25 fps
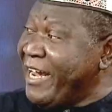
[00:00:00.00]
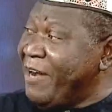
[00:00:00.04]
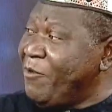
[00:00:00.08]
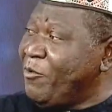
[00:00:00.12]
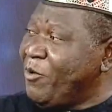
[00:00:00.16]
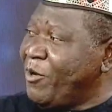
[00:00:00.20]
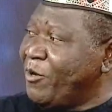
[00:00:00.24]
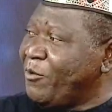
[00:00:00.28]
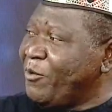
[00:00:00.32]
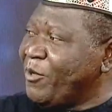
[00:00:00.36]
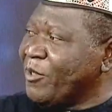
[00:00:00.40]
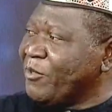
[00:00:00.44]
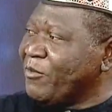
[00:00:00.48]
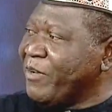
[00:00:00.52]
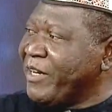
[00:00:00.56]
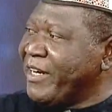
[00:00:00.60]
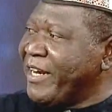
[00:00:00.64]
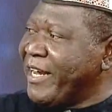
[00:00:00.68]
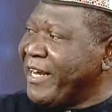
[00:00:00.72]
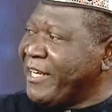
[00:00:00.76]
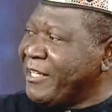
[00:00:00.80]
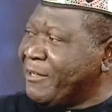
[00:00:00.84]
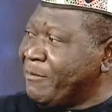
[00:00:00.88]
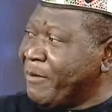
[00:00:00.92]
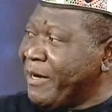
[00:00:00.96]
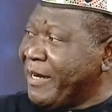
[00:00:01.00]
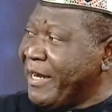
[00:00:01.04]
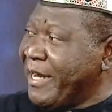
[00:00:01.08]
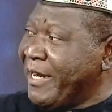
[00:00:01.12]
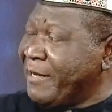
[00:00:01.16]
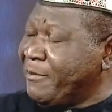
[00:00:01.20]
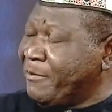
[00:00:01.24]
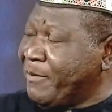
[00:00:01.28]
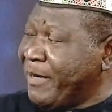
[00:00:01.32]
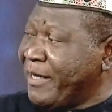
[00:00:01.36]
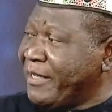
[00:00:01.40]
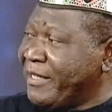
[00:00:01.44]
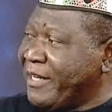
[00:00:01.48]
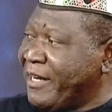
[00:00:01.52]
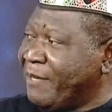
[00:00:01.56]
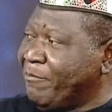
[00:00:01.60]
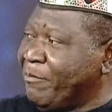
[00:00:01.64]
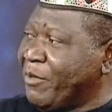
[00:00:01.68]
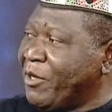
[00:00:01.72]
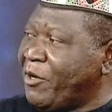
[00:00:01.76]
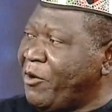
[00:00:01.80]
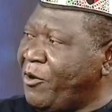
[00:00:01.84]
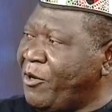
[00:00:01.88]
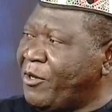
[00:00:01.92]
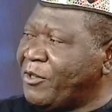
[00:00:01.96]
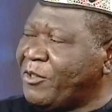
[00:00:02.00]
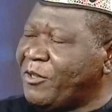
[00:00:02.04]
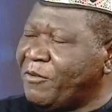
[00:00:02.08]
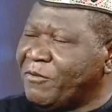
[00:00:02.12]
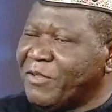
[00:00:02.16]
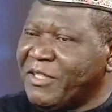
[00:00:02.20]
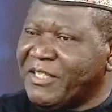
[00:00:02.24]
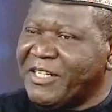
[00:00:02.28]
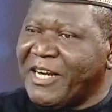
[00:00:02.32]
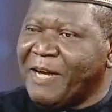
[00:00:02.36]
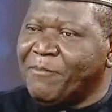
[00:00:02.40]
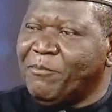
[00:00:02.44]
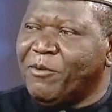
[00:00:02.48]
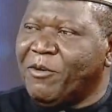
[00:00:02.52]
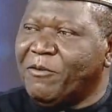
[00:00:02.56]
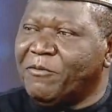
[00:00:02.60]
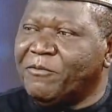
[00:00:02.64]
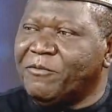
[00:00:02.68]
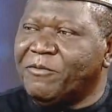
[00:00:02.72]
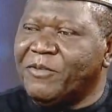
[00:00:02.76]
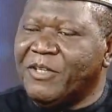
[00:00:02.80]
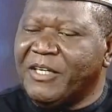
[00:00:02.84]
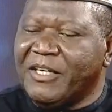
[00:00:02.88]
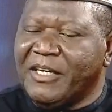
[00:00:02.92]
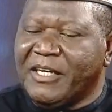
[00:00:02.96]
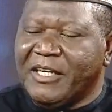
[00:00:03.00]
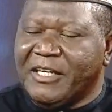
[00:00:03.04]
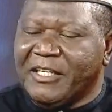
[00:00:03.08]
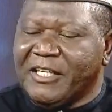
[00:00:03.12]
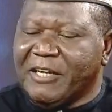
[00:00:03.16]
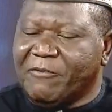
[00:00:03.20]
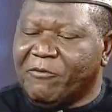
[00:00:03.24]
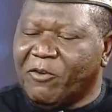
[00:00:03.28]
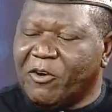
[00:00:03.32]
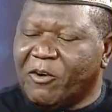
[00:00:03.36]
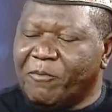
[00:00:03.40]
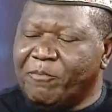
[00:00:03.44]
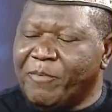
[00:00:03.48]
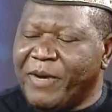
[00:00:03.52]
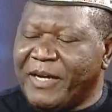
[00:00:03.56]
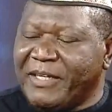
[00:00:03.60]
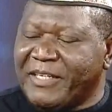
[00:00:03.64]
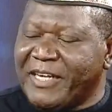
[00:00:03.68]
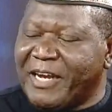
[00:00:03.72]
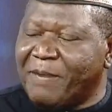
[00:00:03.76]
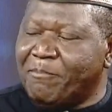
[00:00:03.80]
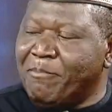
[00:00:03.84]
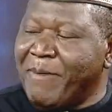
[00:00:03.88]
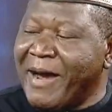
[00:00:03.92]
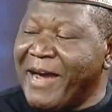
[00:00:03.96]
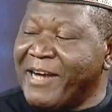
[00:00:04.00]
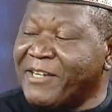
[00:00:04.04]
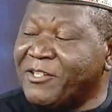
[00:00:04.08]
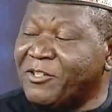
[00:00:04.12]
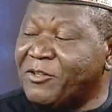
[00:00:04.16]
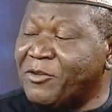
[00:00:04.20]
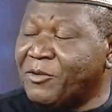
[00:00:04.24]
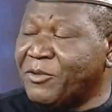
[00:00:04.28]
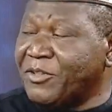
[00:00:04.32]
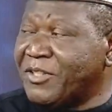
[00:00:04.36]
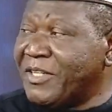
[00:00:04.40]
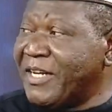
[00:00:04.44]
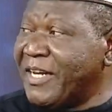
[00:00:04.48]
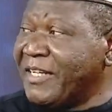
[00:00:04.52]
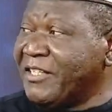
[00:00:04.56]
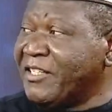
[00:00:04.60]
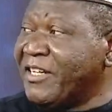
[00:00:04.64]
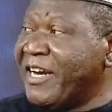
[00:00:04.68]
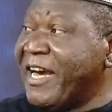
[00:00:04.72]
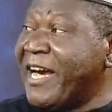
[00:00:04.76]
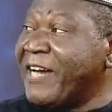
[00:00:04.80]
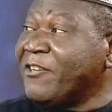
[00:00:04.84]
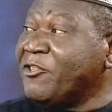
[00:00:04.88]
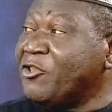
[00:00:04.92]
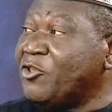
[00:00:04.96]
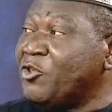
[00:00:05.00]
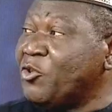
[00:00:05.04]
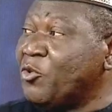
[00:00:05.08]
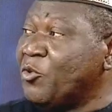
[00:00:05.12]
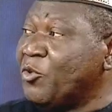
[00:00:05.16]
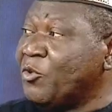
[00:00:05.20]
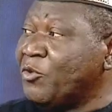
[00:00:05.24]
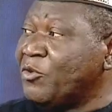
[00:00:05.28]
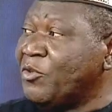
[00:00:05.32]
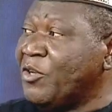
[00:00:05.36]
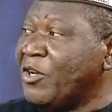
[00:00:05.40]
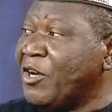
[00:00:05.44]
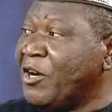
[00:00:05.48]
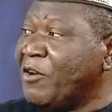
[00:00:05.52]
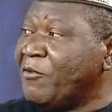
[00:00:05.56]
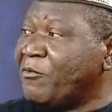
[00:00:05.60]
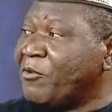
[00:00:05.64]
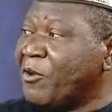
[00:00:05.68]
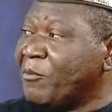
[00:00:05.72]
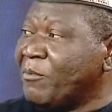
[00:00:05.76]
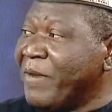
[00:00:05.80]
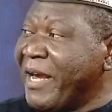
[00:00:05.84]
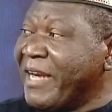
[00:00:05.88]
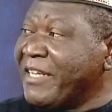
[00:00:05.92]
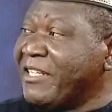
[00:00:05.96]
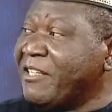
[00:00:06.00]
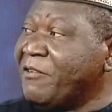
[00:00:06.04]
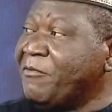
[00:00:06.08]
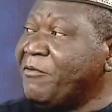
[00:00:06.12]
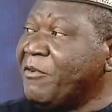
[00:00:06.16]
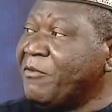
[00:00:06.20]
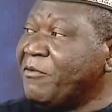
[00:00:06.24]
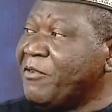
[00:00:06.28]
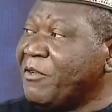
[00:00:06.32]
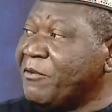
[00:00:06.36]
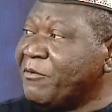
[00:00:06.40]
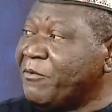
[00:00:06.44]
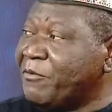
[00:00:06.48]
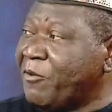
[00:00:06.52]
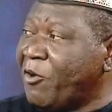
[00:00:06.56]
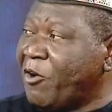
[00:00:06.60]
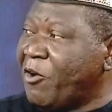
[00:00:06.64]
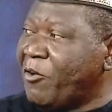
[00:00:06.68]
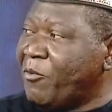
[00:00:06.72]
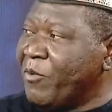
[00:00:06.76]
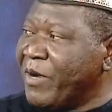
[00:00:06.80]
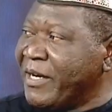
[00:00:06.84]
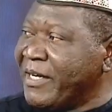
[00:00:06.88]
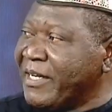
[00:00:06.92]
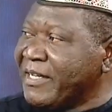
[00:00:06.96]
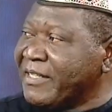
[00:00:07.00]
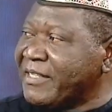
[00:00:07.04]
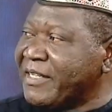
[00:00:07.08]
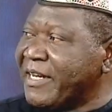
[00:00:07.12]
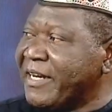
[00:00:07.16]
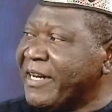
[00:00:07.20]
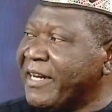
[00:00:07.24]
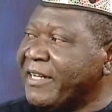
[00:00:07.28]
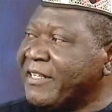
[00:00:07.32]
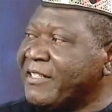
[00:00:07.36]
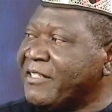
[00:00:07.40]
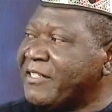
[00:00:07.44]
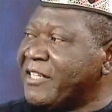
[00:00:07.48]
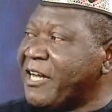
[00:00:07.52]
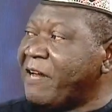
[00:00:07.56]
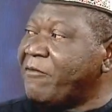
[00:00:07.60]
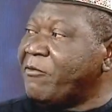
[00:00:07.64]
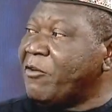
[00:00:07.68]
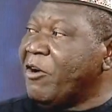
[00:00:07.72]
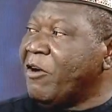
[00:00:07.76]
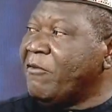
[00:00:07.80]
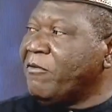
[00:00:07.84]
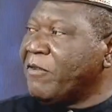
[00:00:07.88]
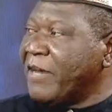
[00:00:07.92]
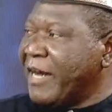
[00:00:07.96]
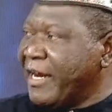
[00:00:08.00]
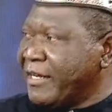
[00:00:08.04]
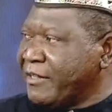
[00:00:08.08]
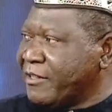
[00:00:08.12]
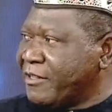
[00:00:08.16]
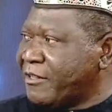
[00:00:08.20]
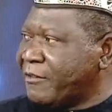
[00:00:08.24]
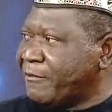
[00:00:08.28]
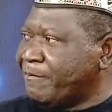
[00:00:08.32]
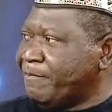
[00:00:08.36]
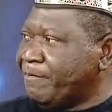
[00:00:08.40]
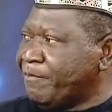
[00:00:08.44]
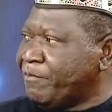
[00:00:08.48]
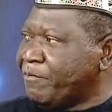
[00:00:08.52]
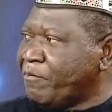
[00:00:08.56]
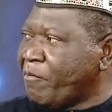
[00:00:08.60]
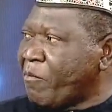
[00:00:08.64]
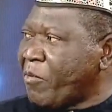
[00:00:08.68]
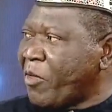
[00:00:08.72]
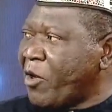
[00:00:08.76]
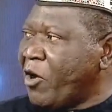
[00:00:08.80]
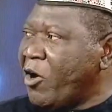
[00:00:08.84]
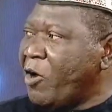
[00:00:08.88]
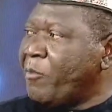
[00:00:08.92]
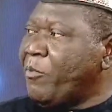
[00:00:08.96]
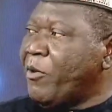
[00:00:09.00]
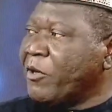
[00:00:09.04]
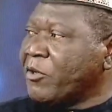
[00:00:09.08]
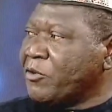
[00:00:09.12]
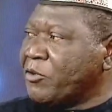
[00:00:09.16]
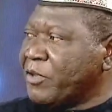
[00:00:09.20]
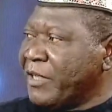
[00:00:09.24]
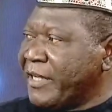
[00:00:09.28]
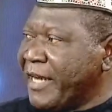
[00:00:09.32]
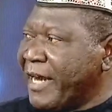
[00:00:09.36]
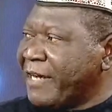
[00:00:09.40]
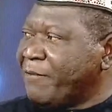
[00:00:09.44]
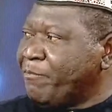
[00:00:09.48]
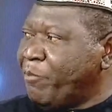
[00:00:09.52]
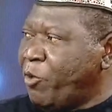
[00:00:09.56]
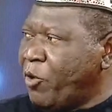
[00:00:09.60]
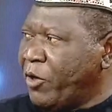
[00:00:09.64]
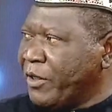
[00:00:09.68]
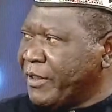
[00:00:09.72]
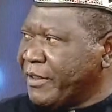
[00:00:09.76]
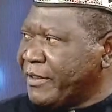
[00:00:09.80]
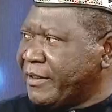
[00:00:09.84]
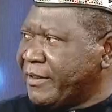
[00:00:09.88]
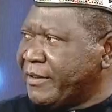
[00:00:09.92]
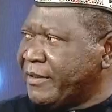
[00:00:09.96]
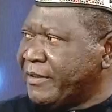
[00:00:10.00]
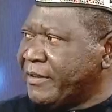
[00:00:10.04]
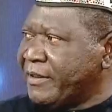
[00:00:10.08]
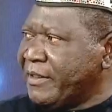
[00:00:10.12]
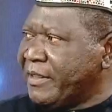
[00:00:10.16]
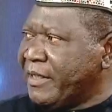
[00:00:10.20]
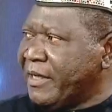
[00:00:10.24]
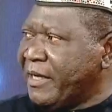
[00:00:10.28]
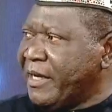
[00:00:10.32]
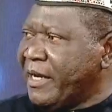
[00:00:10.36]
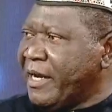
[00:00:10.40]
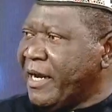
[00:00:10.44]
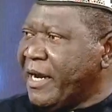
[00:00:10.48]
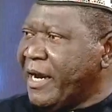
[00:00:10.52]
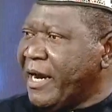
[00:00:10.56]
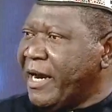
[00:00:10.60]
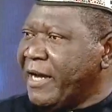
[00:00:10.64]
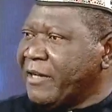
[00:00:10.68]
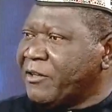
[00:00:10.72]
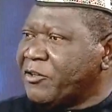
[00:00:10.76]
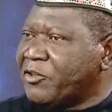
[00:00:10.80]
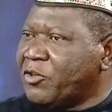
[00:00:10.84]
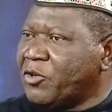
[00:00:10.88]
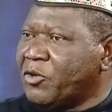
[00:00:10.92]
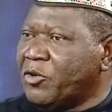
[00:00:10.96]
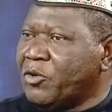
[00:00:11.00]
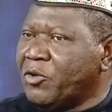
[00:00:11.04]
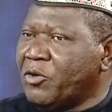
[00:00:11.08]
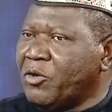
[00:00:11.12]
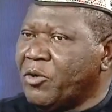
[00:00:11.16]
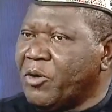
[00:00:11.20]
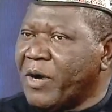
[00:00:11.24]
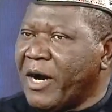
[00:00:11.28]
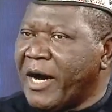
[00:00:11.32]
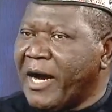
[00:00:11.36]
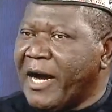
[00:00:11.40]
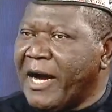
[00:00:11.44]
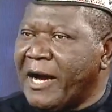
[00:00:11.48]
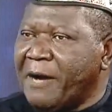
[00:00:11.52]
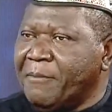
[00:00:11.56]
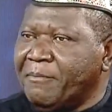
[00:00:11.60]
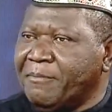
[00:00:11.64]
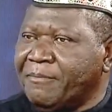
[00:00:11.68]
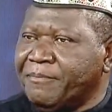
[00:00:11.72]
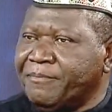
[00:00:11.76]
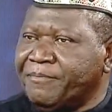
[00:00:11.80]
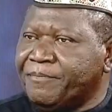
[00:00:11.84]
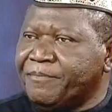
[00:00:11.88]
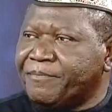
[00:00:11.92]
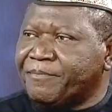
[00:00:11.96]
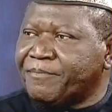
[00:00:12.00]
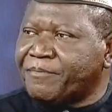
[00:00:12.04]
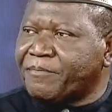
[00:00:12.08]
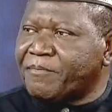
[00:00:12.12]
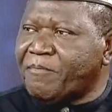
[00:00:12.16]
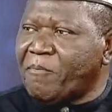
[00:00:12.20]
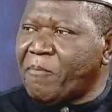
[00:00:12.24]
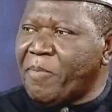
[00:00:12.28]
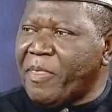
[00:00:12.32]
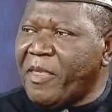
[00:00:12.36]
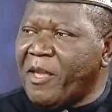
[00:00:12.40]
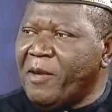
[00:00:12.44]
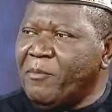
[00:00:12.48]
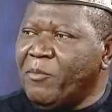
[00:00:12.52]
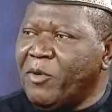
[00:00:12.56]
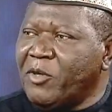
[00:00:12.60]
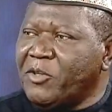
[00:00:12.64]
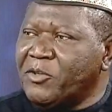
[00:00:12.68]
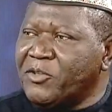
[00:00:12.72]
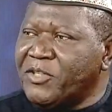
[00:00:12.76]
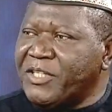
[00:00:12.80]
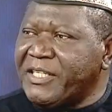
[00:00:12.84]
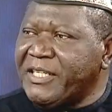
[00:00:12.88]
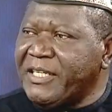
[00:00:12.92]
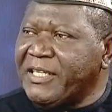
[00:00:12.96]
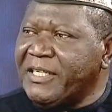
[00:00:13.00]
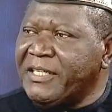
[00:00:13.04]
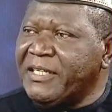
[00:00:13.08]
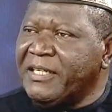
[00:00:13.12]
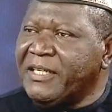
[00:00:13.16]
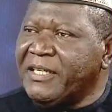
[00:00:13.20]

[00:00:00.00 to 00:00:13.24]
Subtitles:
world was very expectant because of the type of developmental milestones Nigeria had shown from 1954 when they started self-governance up until that point. And so, but you see,